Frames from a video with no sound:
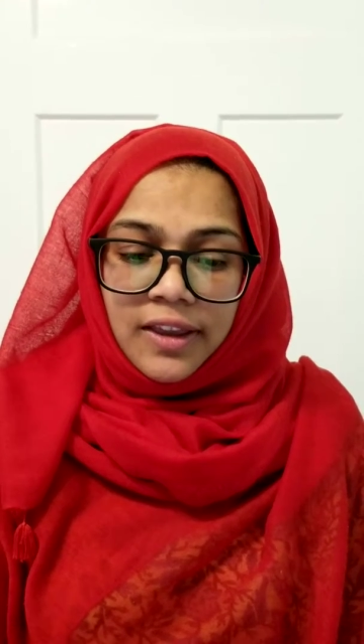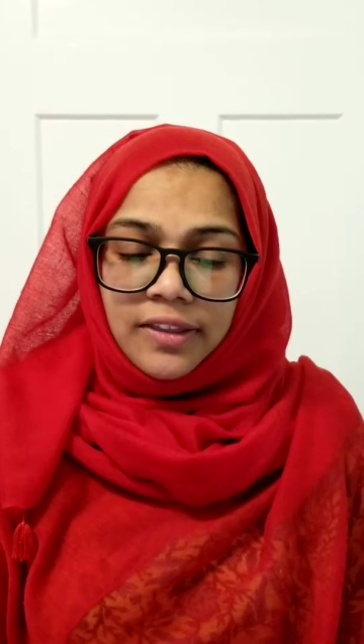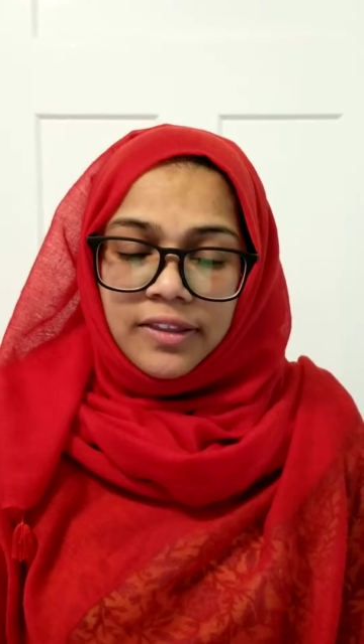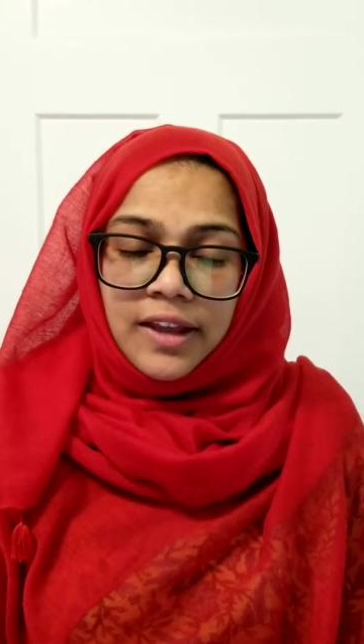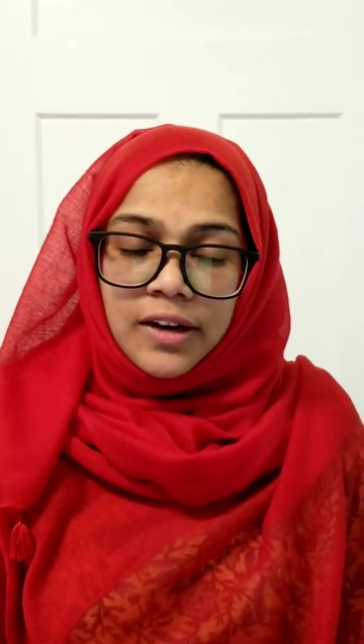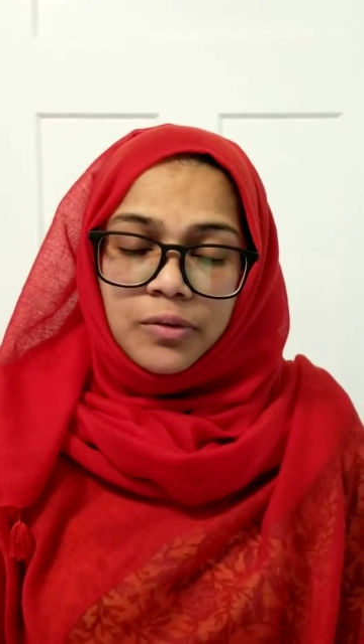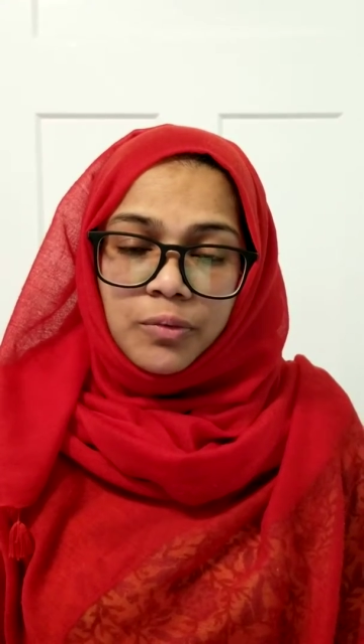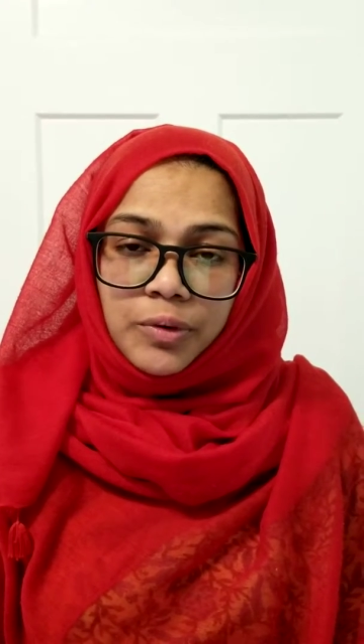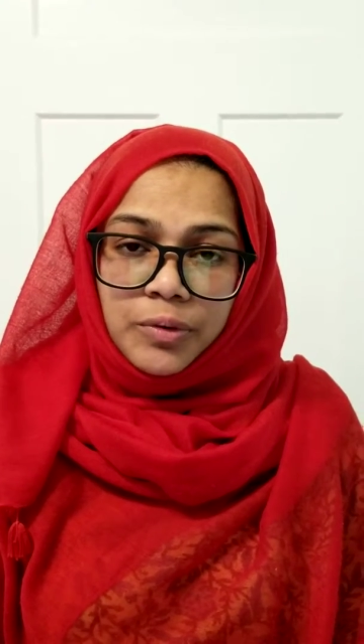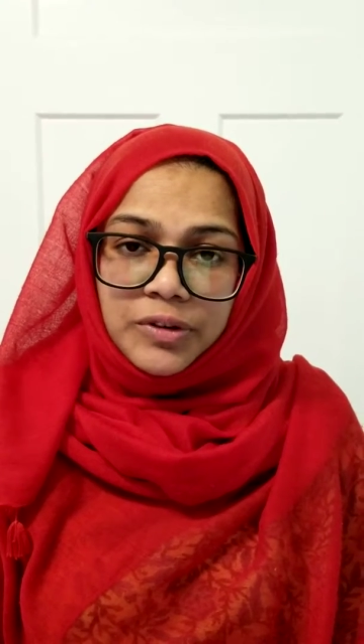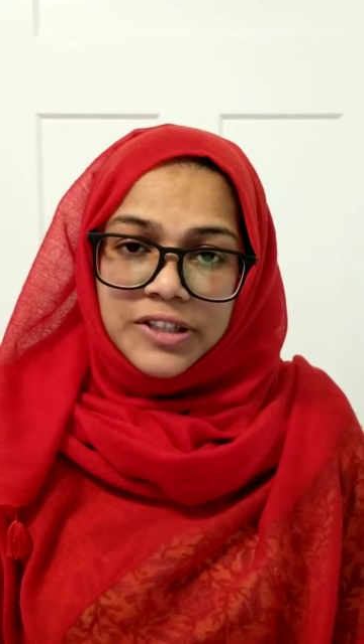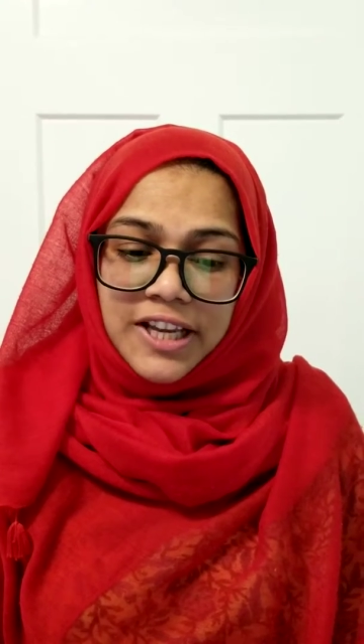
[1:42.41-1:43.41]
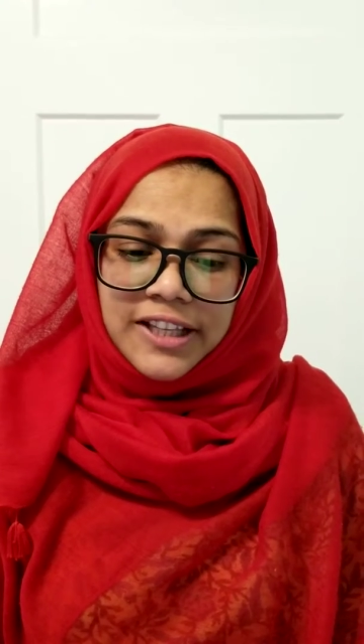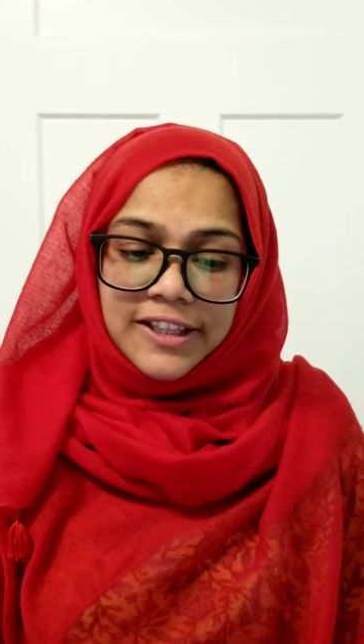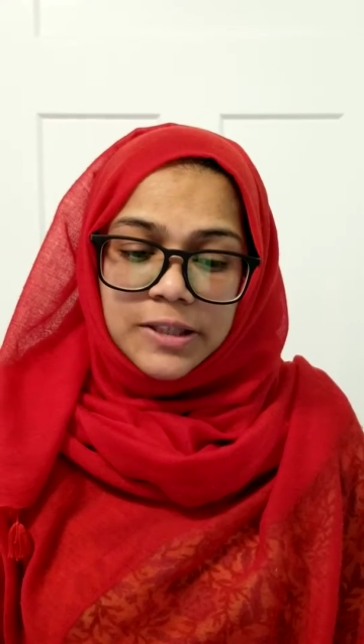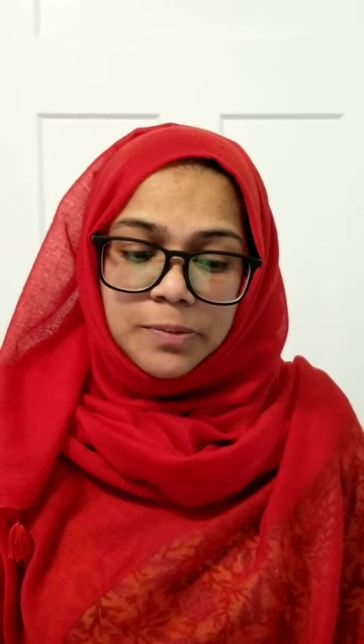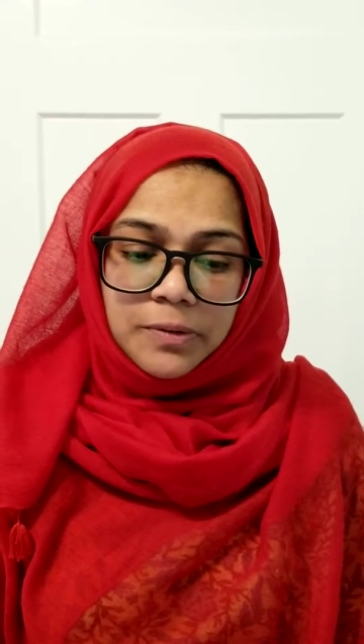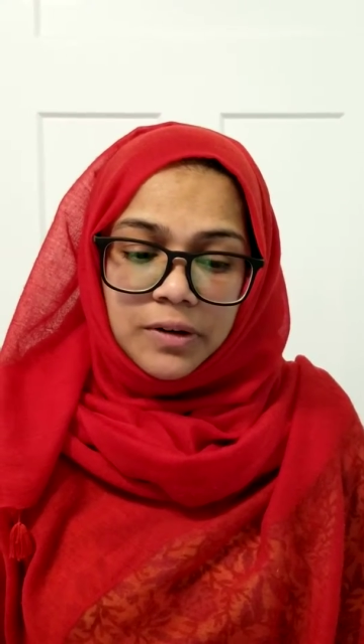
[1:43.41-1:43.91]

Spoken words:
Then we would take these